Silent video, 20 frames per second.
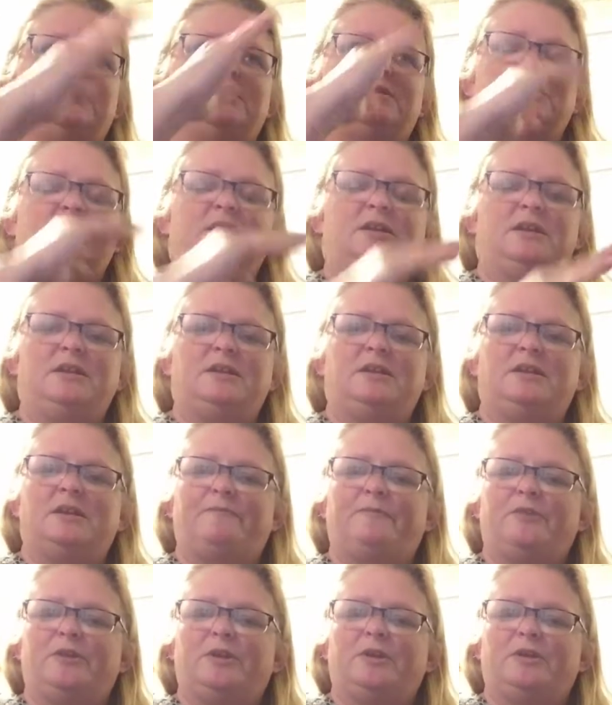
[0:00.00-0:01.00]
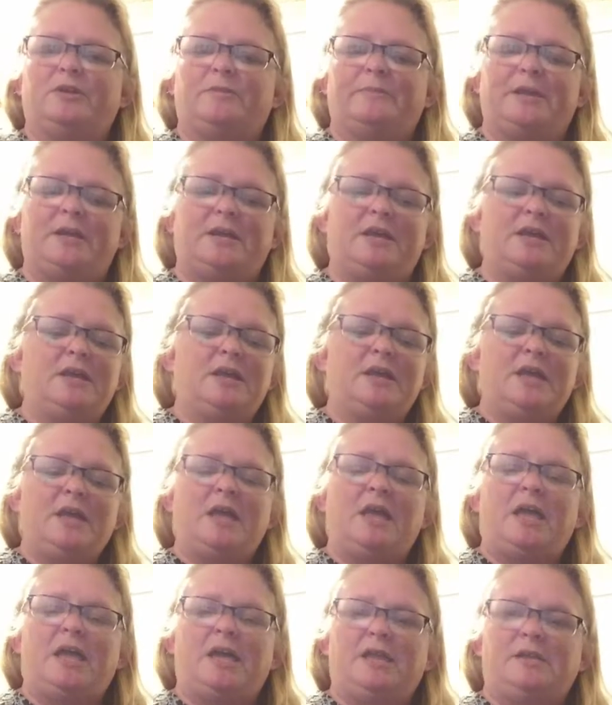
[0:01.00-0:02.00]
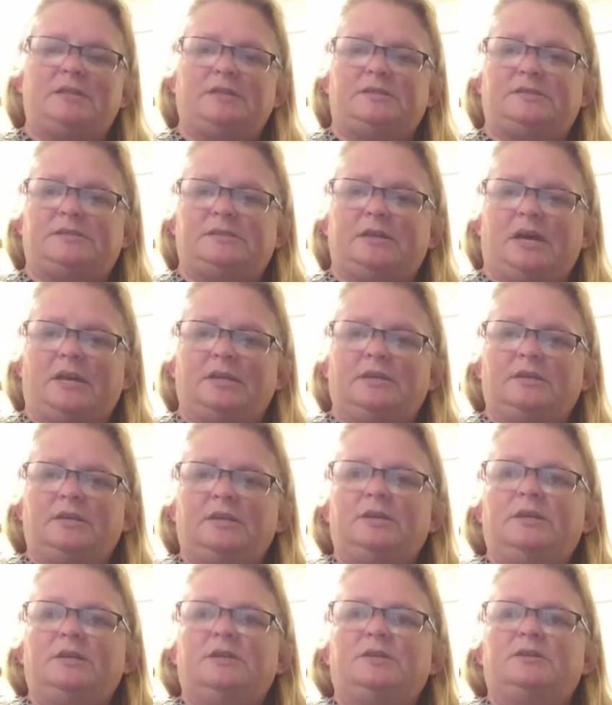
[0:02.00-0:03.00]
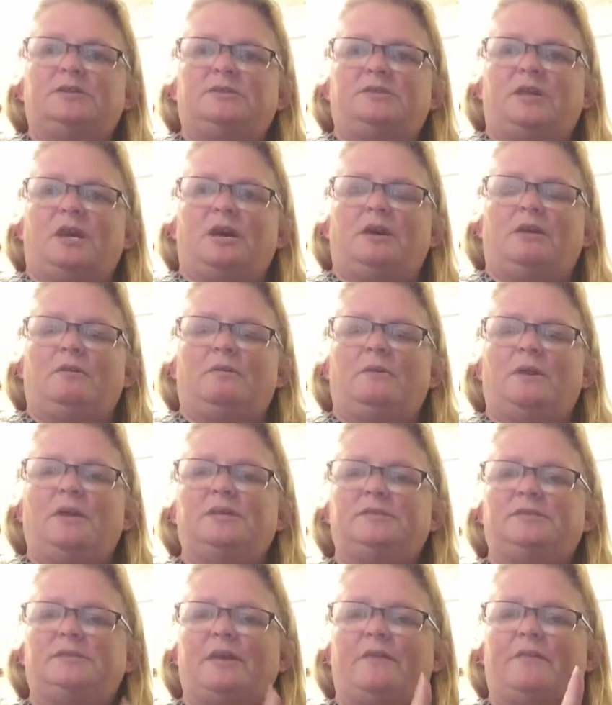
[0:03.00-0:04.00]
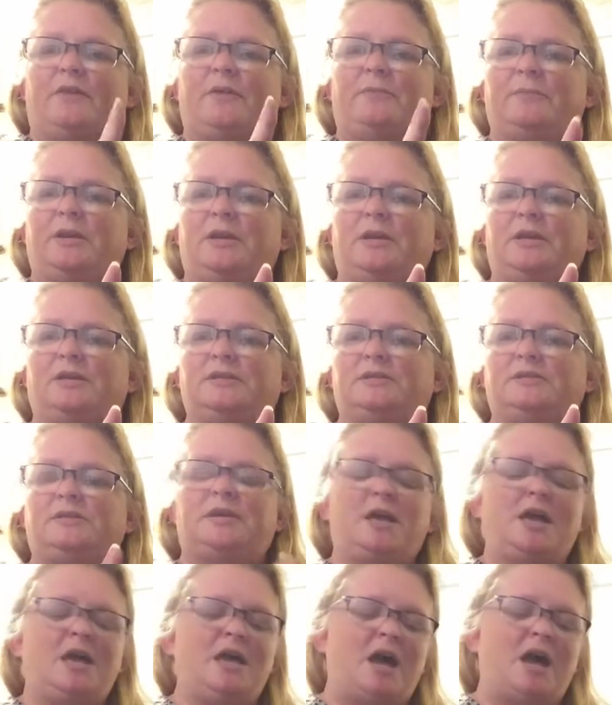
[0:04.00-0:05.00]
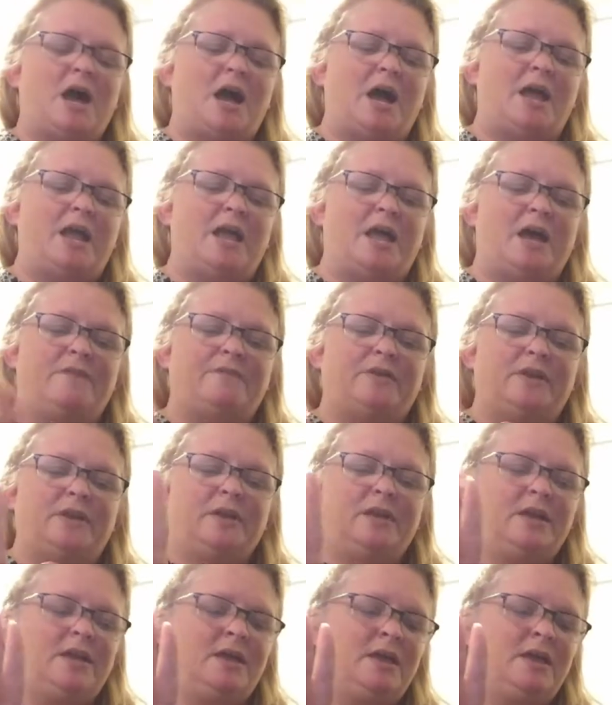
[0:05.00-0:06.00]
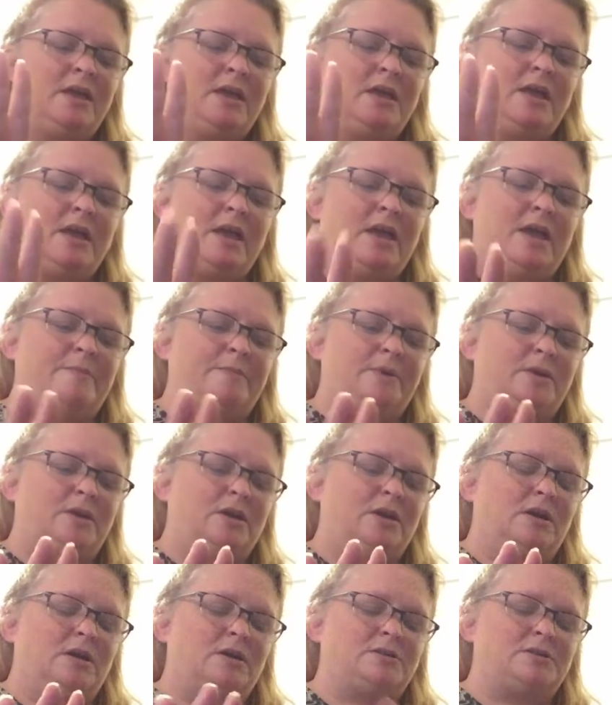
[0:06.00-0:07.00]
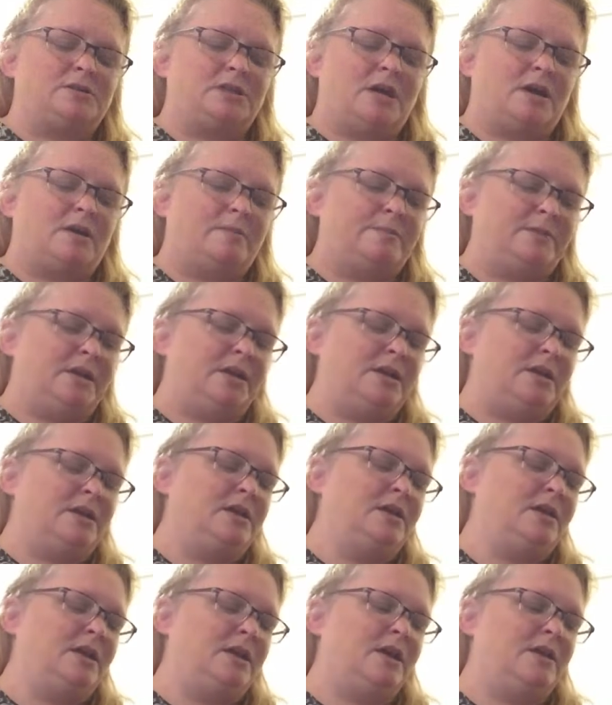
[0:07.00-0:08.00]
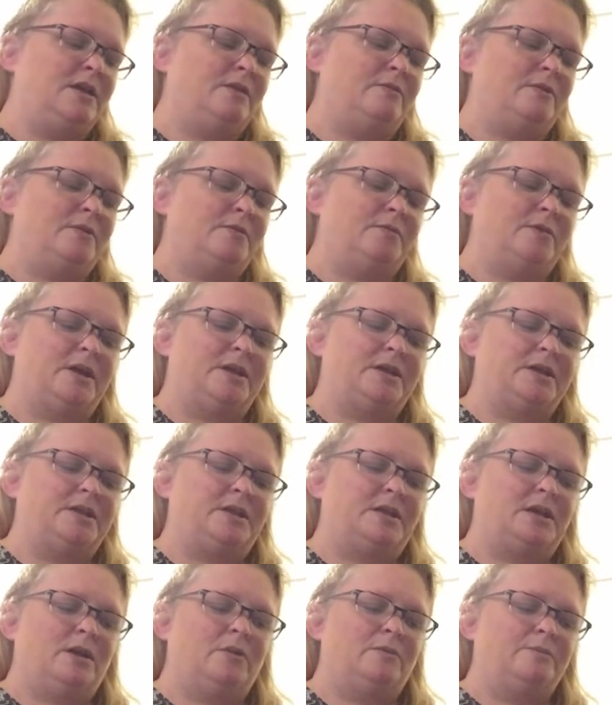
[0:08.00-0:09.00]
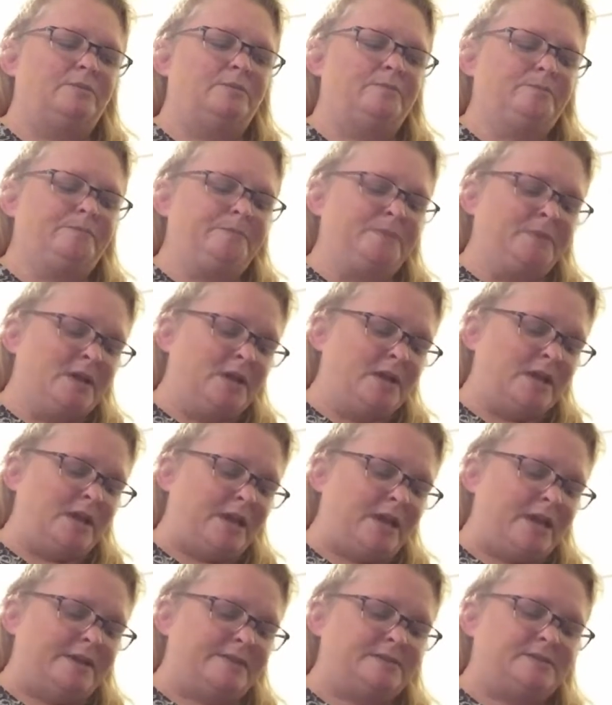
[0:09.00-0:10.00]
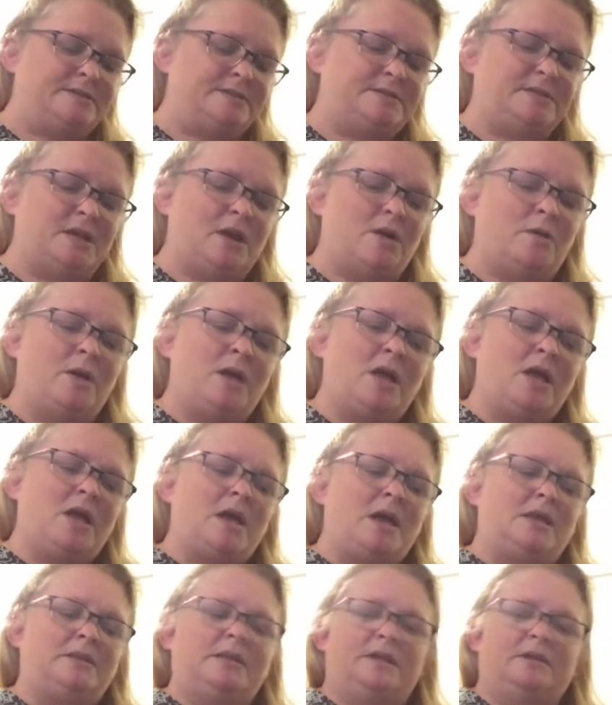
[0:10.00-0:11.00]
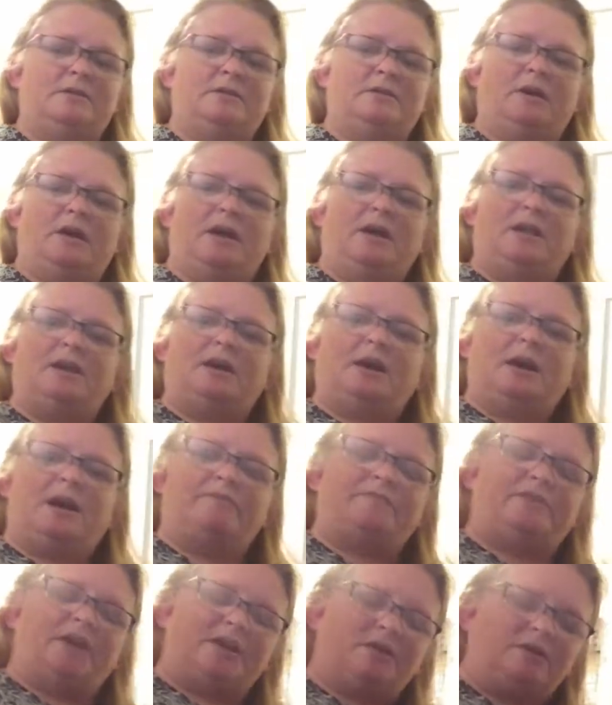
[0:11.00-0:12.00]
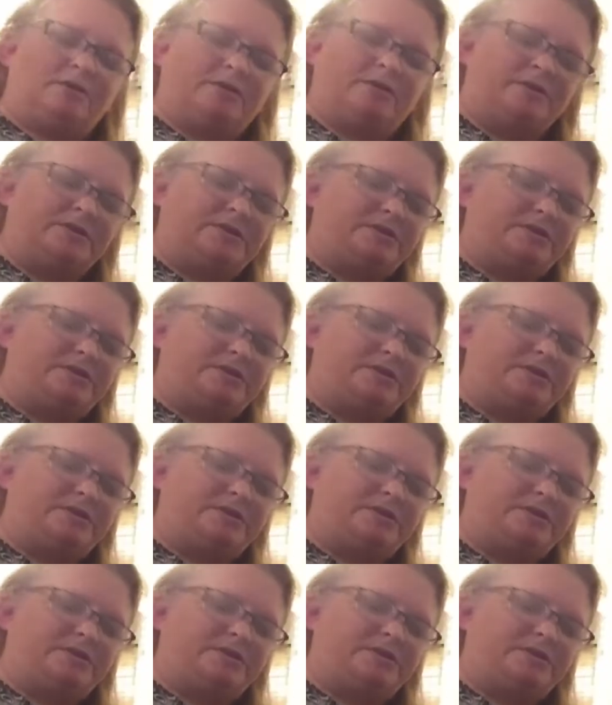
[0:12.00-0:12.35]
and heat it up for another minute, and it's done. So 7 minutes, I have hamburger, taco meat, and we're ready to go. And so later on, I've got to go to the